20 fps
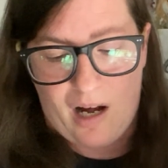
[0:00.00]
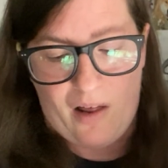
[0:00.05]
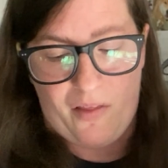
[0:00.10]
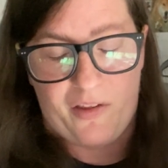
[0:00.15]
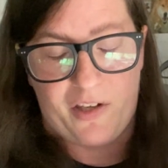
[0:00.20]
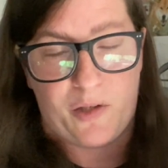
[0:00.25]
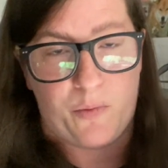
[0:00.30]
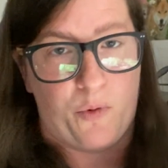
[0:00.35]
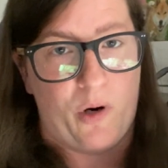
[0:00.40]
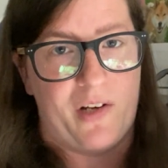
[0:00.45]

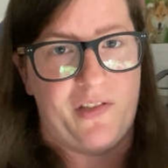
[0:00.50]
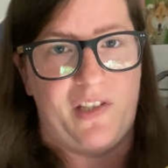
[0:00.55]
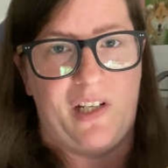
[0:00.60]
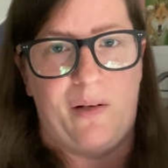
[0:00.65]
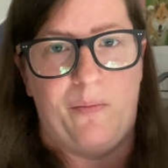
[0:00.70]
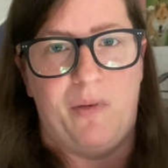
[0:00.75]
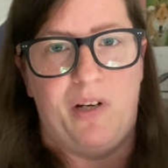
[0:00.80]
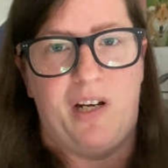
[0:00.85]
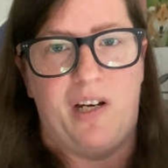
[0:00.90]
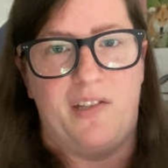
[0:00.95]
this
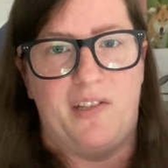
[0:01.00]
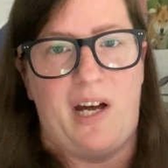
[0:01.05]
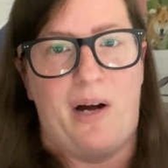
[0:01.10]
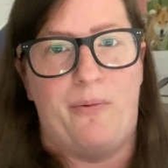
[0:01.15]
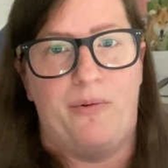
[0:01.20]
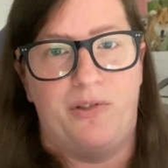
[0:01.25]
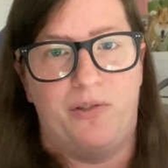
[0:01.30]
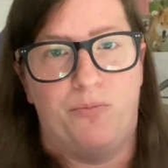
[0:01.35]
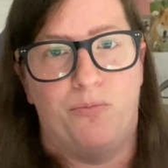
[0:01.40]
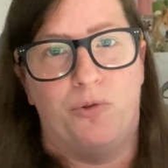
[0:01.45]
pressing, because I
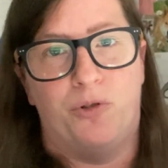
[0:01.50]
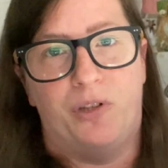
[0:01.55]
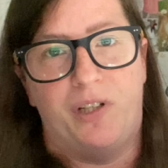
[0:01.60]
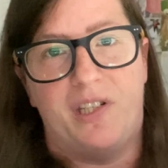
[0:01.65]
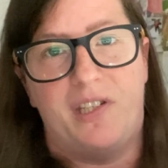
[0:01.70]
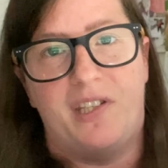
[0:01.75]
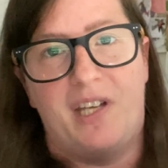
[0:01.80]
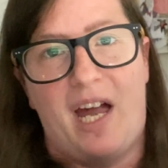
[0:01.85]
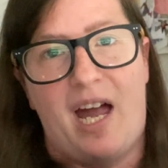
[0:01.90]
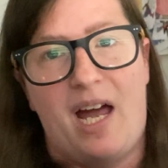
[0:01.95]
was really
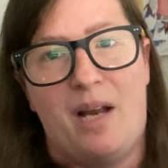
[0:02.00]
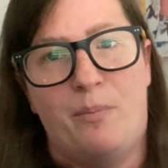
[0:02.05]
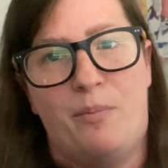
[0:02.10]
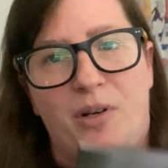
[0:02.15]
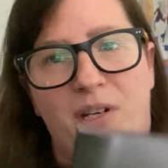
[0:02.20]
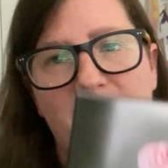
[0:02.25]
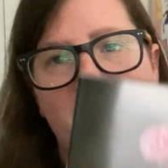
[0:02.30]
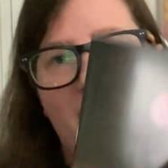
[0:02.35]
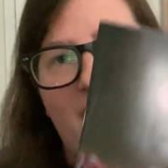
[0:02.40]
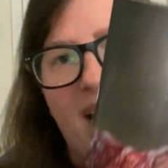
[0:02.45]
sad.
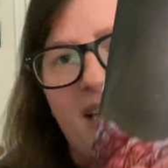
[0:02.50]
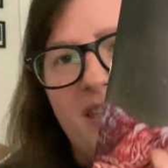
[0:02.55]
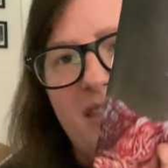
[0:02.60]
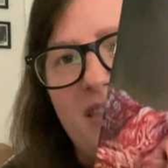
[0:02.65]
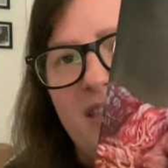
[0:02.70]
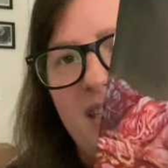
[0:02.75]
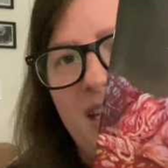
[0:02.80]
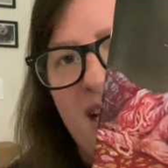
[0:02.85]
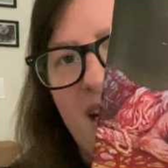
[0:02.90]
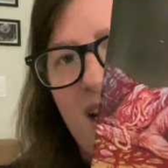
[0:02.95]
But
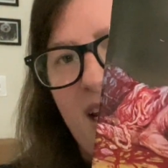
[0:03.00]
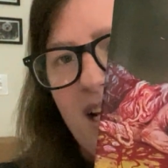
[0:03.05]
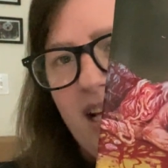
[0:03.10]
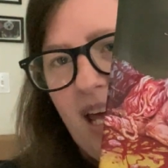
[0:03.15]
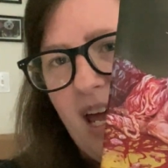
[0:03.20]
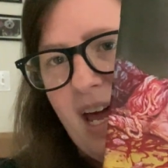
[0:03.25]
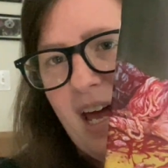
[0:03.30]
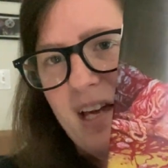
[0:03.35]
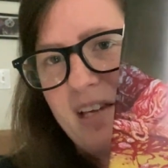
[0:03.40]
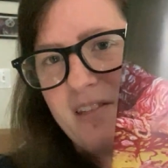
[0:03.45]
yes, it
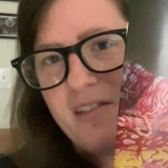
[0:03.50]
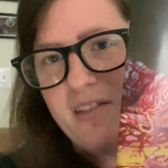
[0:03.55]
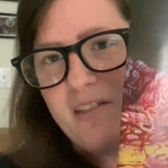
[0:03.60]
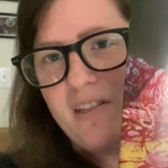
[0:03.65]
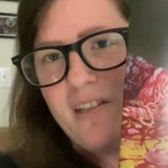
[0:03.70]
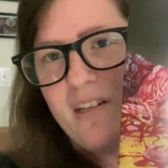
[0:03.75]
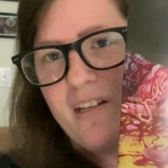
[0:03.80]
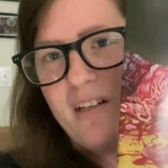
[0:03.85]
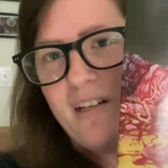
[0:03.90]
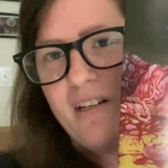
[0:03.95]
has
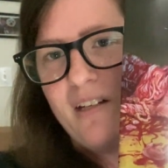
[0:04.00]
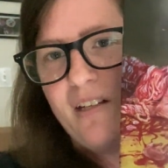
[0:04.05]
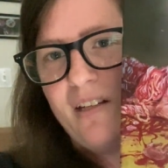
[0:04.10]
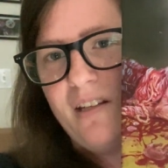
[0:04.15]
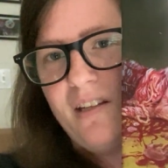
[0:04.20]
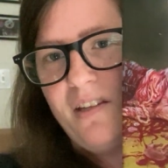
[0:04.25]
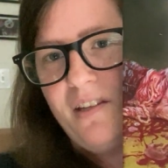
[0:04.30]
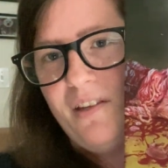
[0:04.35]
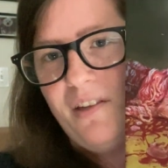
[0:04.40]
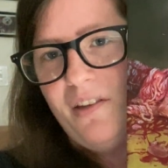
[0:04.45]

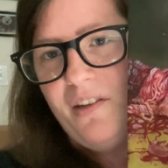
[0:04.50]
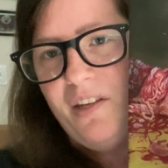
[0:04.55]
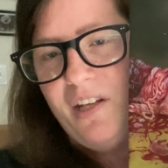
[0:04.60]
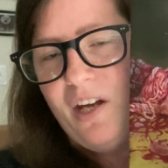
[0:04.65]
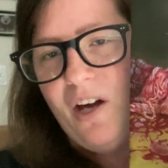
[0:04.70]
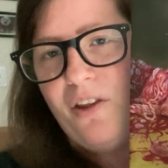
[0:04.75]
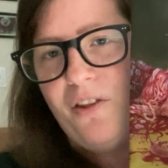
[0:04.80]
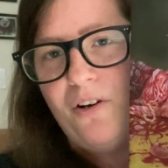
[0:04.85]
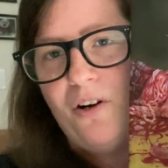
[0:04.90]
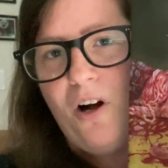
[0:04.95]

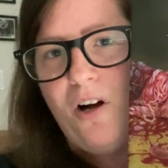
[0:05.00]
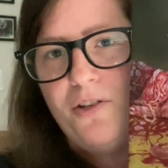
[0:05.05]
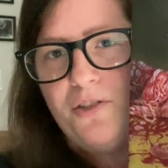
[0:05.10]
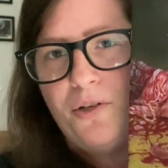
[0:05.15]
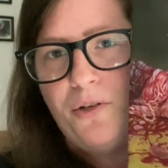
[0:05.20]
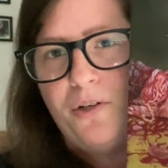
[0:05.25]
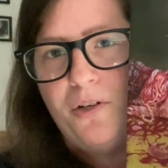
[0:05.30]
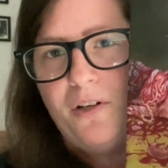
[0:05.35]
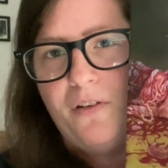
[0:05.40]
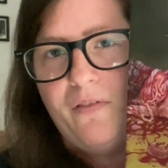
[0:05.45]
the other
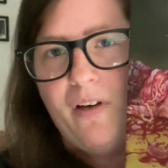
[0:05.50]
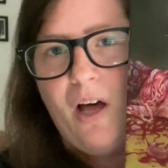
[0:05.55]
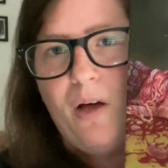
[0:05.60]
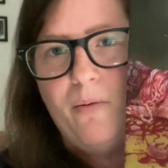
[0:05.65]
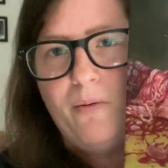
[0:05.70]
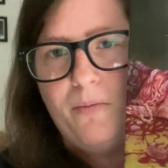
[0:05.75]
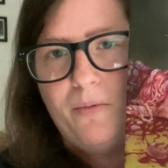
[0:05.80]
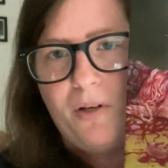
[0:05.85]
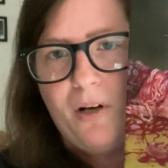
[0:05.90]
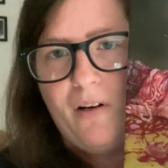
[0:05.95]
alternative
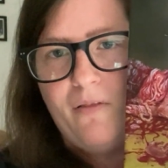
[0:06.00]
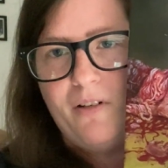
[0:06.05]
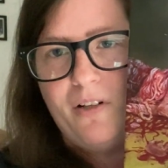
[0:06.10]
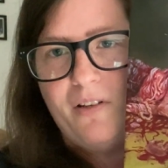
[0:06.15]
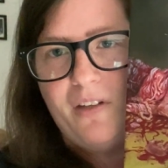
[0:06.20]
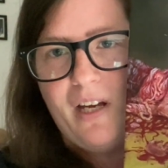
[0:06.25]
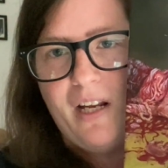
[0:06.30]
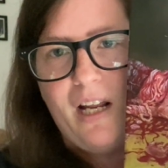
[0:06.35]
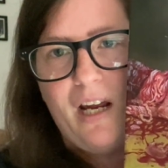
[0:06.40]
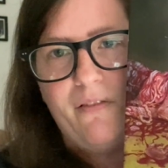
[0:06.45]
album cover
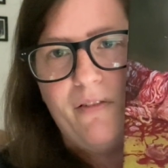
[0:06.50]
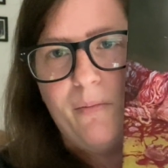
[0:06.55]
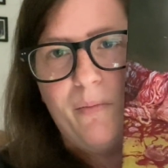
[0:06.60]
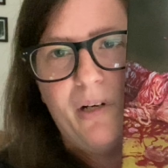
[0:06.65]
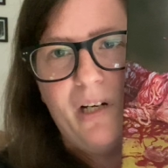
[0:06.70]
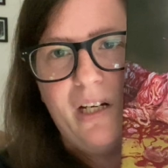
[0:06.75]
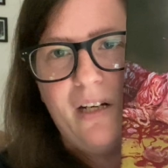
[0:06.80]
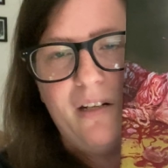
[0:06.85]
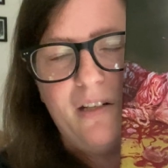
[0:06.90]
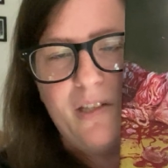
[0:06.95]
that
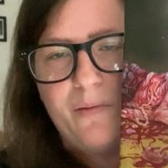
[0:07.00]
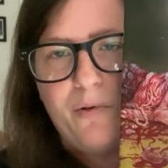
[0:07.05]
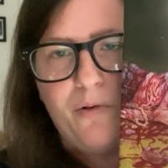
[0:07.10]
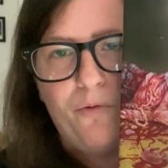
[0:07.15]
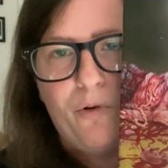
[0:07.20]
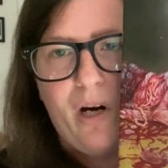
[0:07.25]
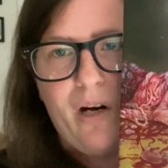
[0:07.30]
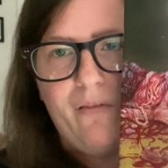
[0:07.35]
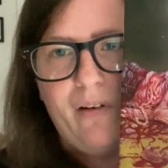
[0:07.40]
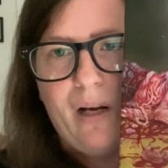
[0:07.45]
everybody has been
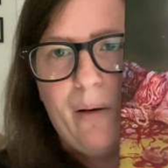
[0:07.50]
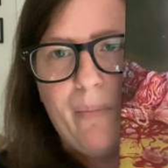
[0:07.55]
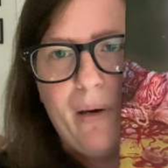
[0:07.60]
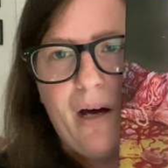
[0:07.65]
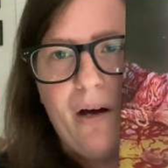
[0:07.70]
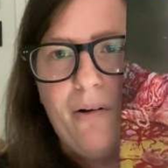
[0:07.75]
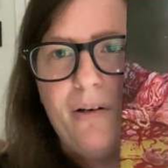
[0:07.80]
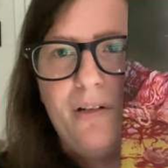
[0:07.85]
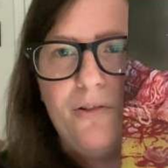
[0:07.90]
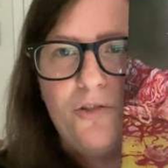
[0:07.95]
raving
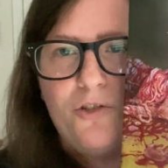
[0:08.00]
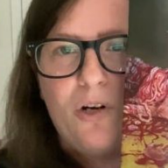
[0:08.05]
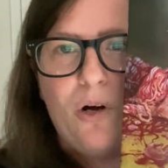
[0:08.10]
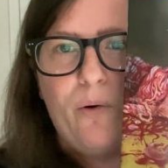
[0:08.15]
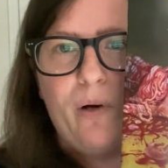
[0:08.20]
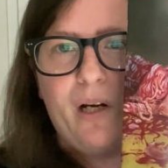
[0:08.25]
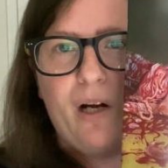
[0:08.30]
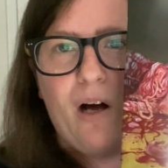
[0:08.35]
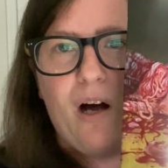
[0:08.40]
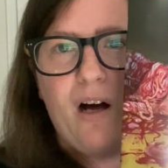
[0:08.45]
about and
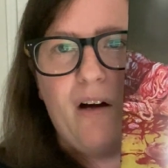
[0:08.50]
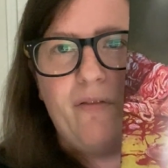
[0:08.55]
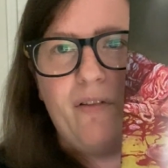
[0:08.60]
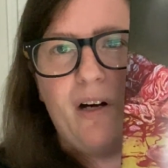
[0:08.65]
showing off.